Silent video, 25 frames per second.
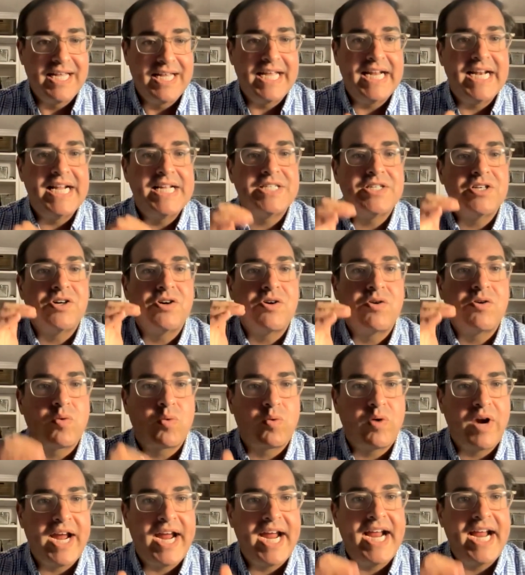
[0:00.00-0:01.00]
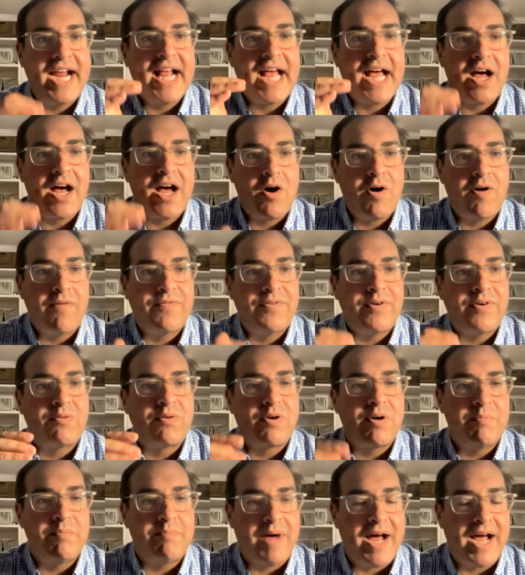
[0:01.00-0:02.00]
it is a great, helpful
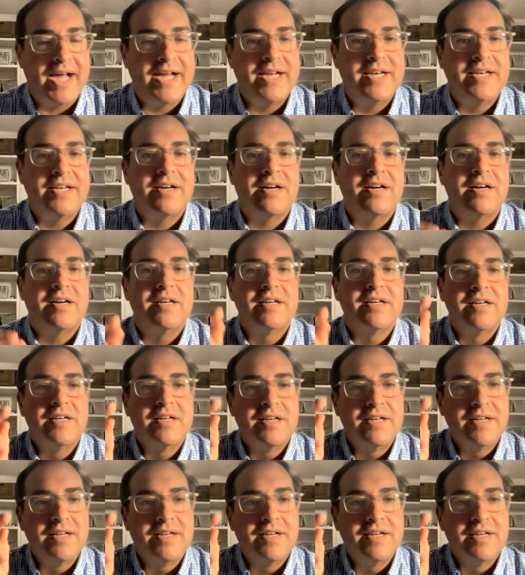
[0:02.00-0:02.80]
reminder